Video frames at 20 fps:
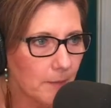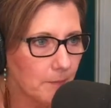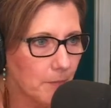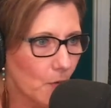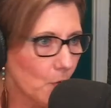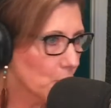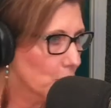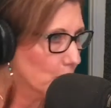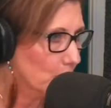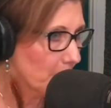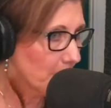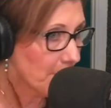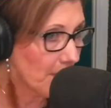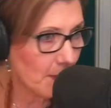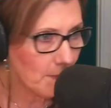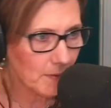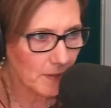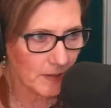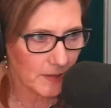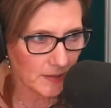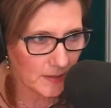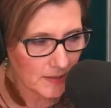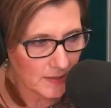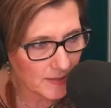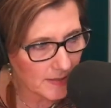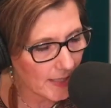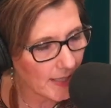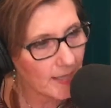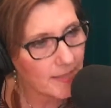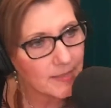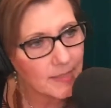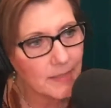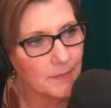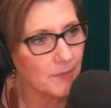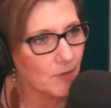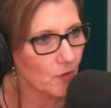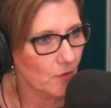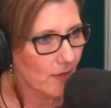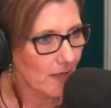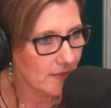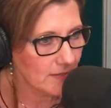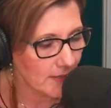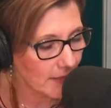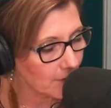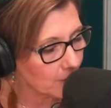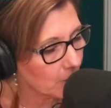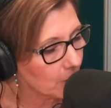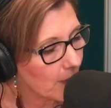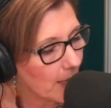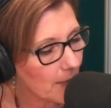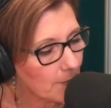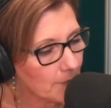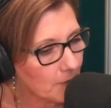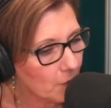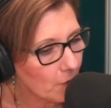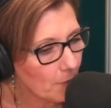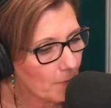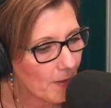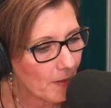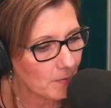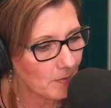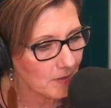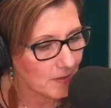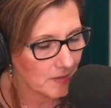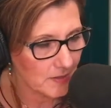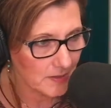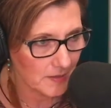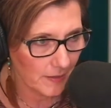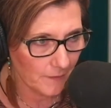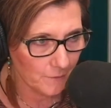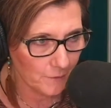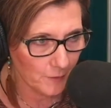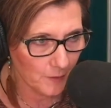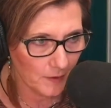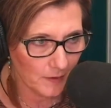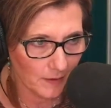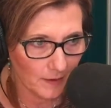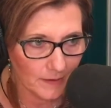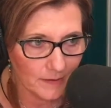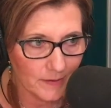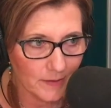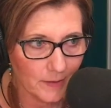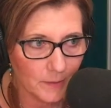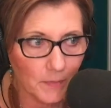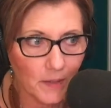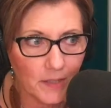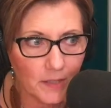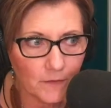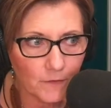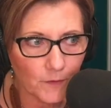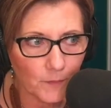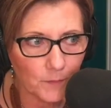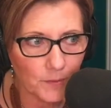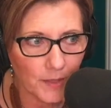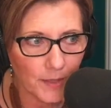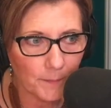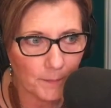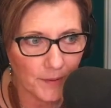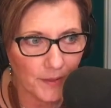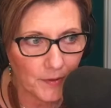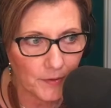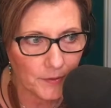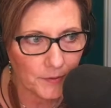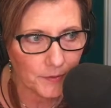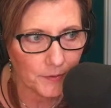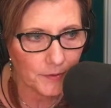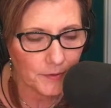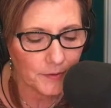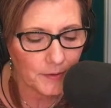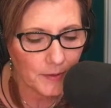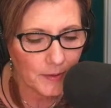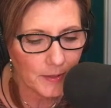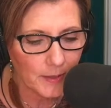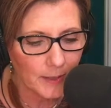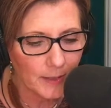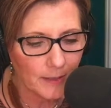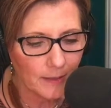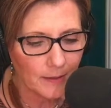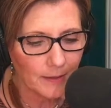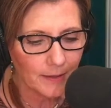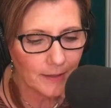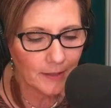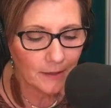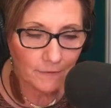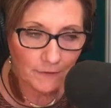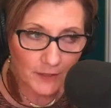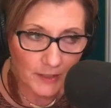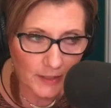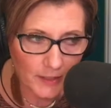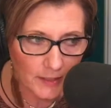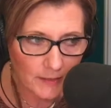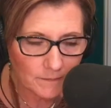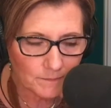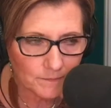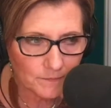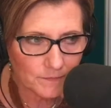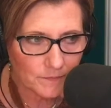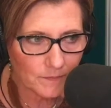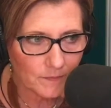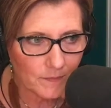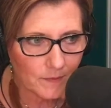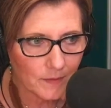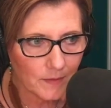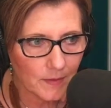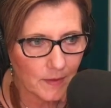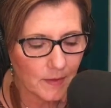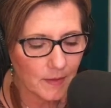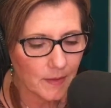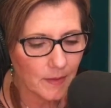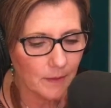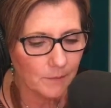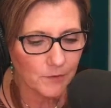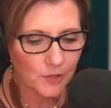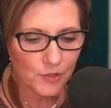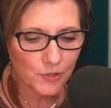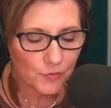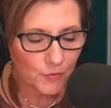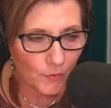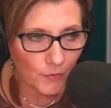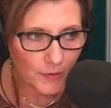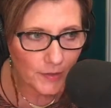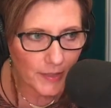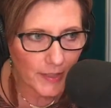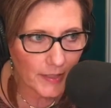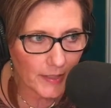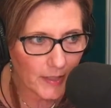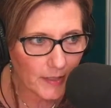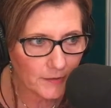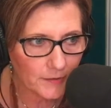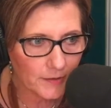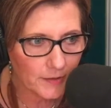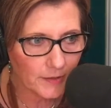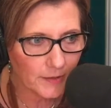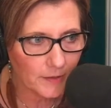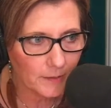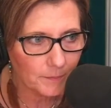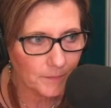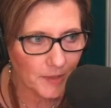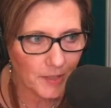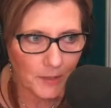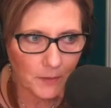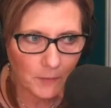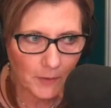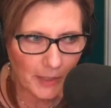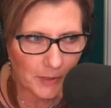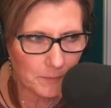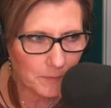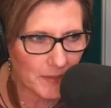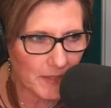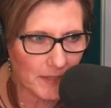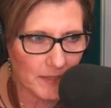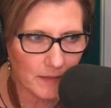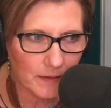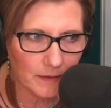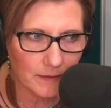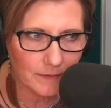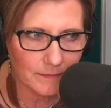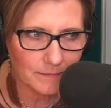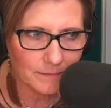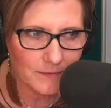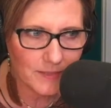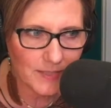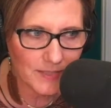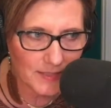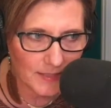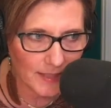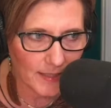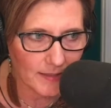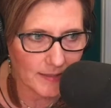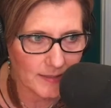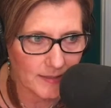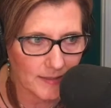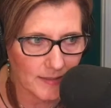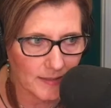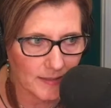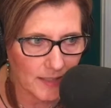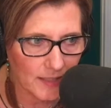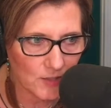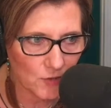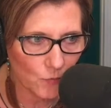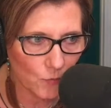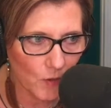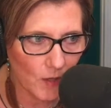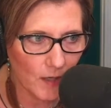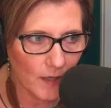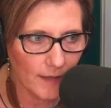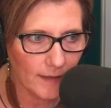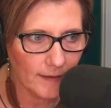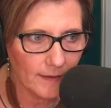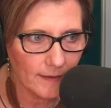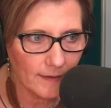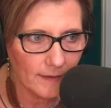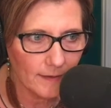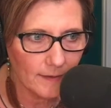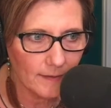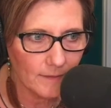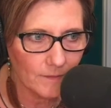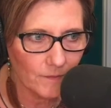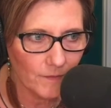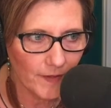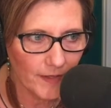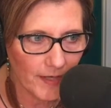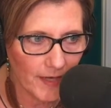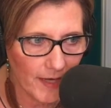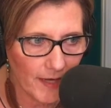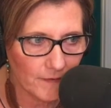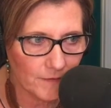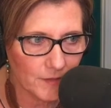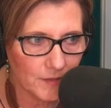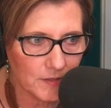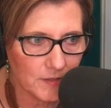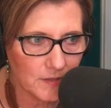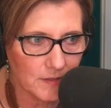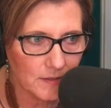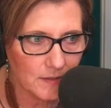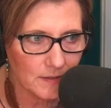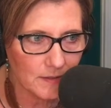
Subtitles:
both Republicans and Democrats, I don't know how many Republicans have gotten any money from Planned Parenthood, if any. I'm just throwing that out there. But it would make sense that that's why they haven't